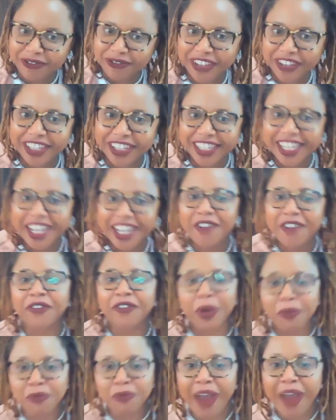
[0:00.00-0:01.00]
feel
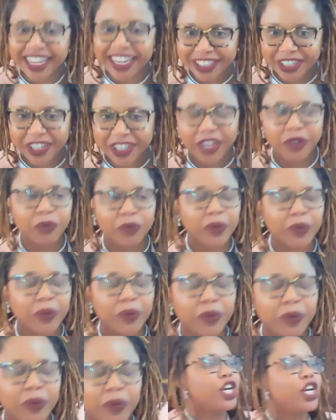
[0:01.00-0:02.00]
practical and real.